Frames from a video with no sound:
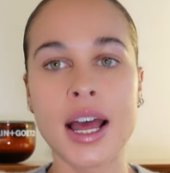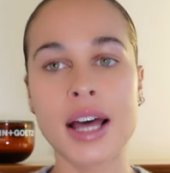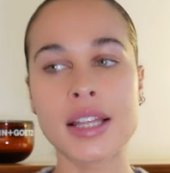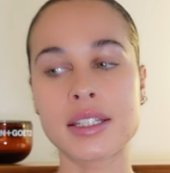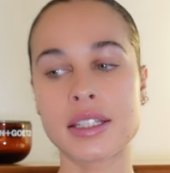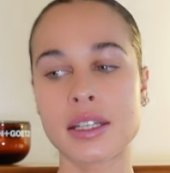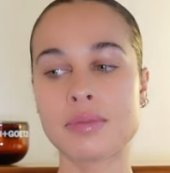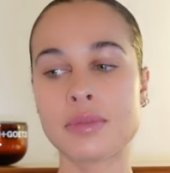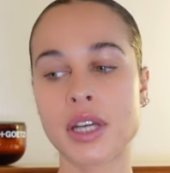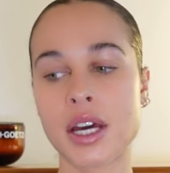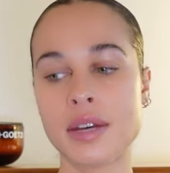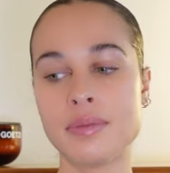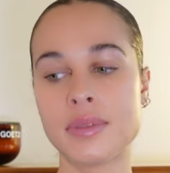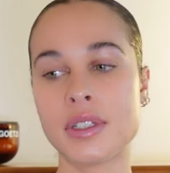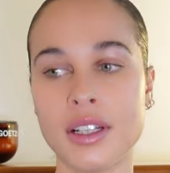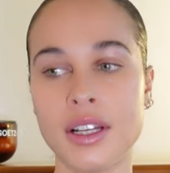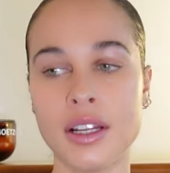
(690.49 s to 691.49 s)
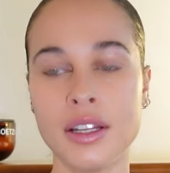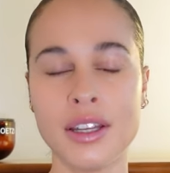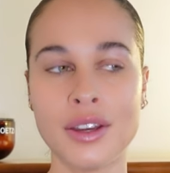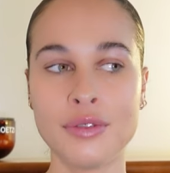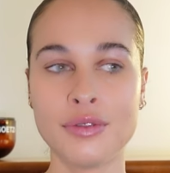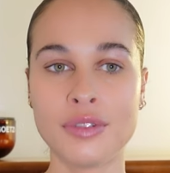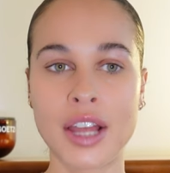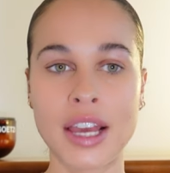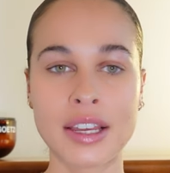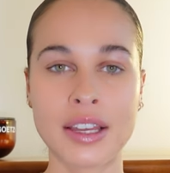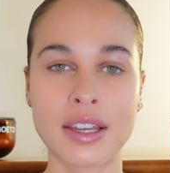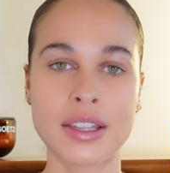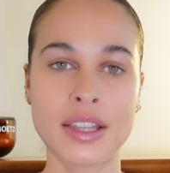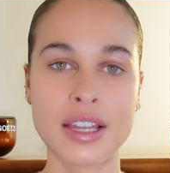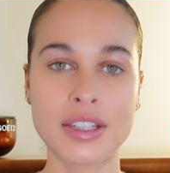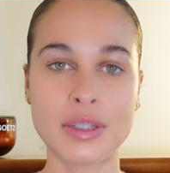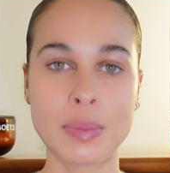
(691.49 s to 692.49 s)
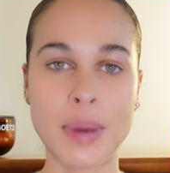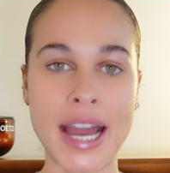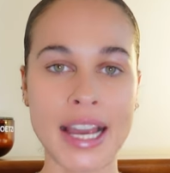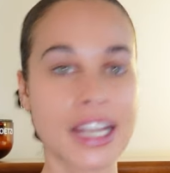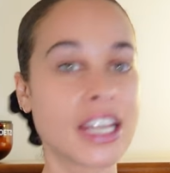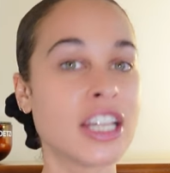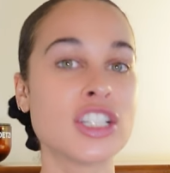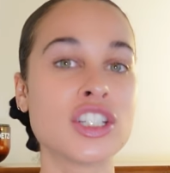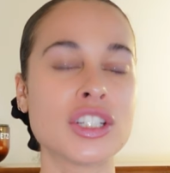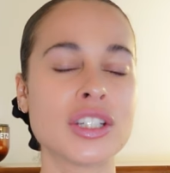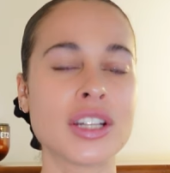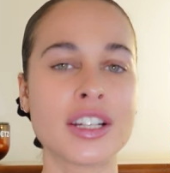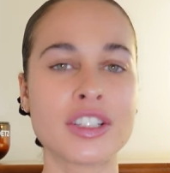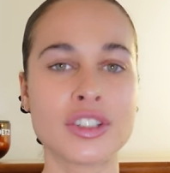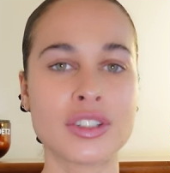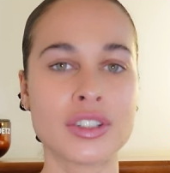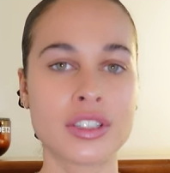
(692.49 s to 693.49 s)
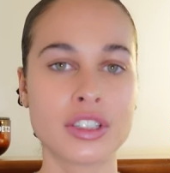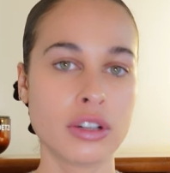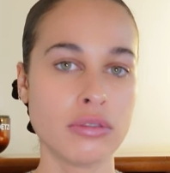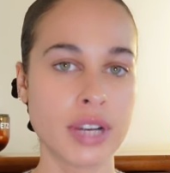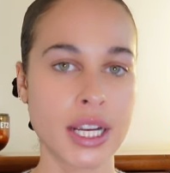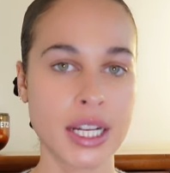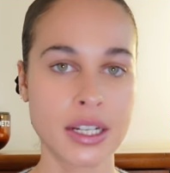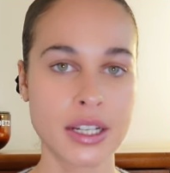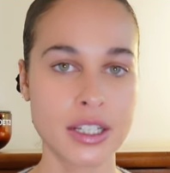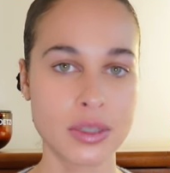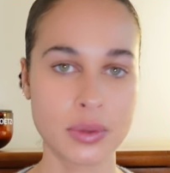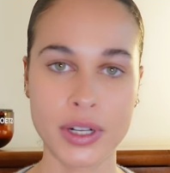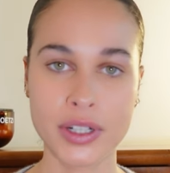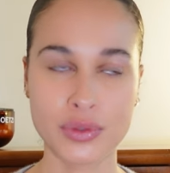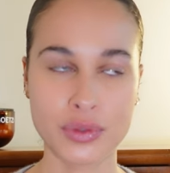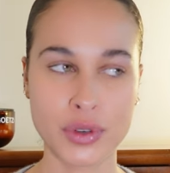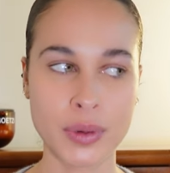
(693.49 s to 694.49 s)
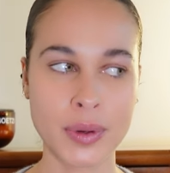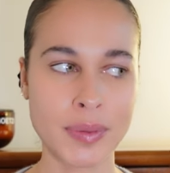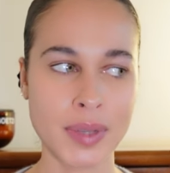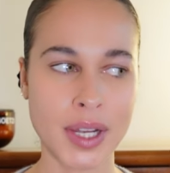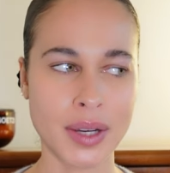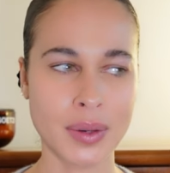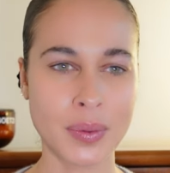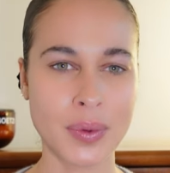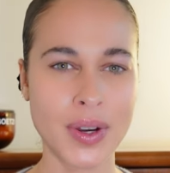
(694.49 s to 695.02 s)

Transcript: And sometimes if like there's a package and I just don't recognize where it's from, I'm like,